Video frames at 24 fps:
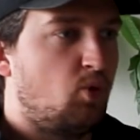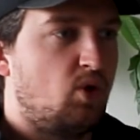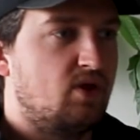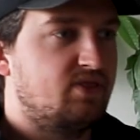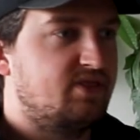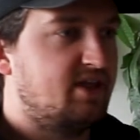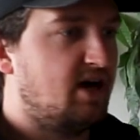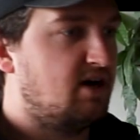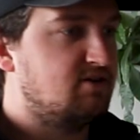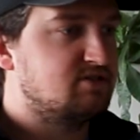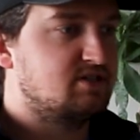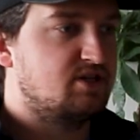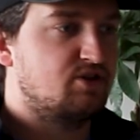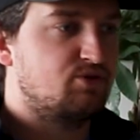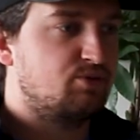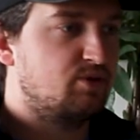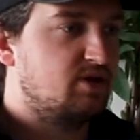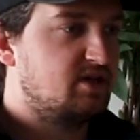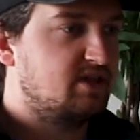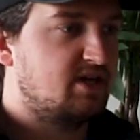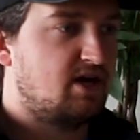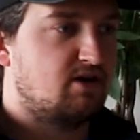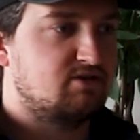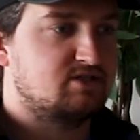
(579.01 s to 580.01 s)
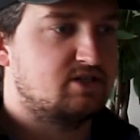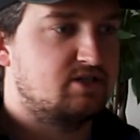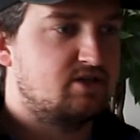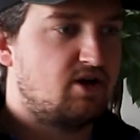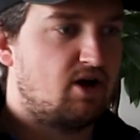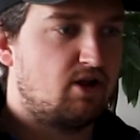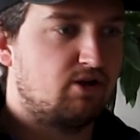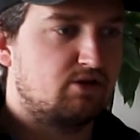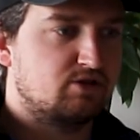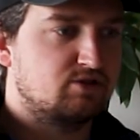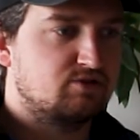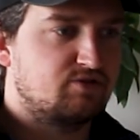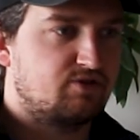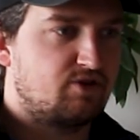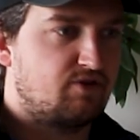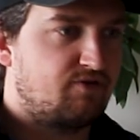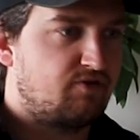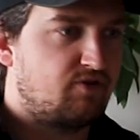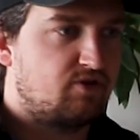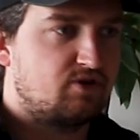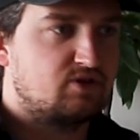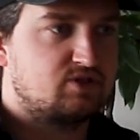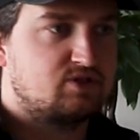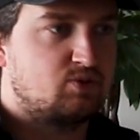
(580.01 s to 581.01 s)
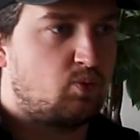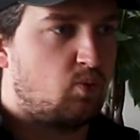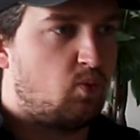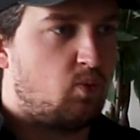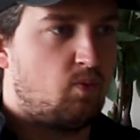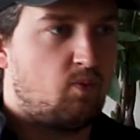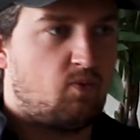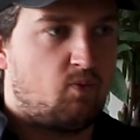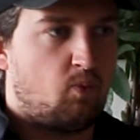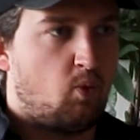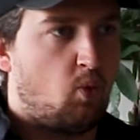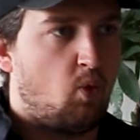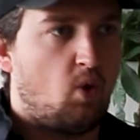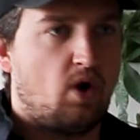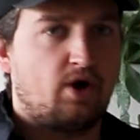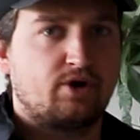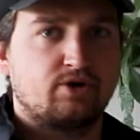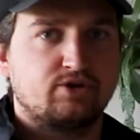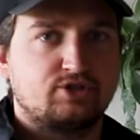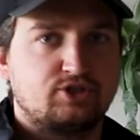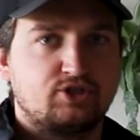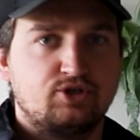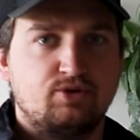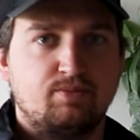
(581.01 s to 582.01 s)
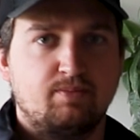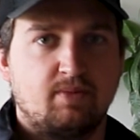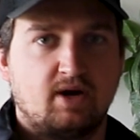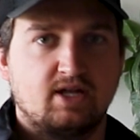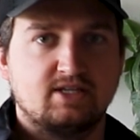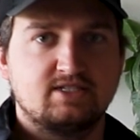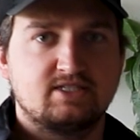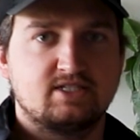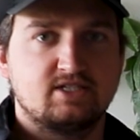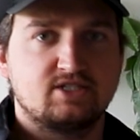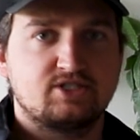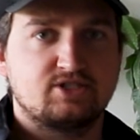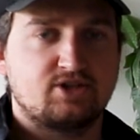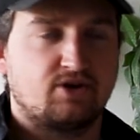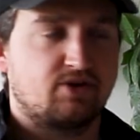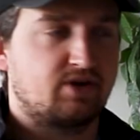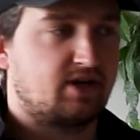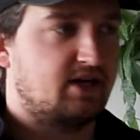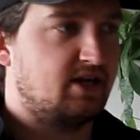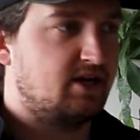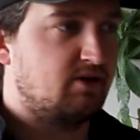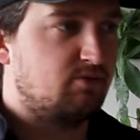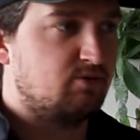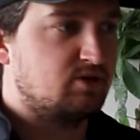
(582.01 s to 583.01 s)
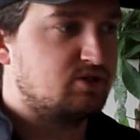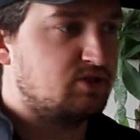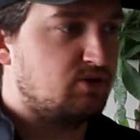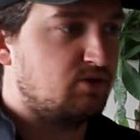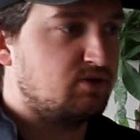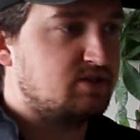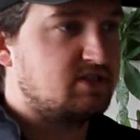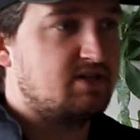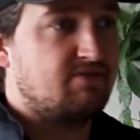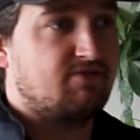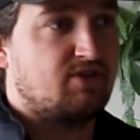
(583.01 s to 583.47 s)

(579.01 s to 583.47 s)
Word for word: one thousand to three thousand dollars for the first one or two months to start getting results.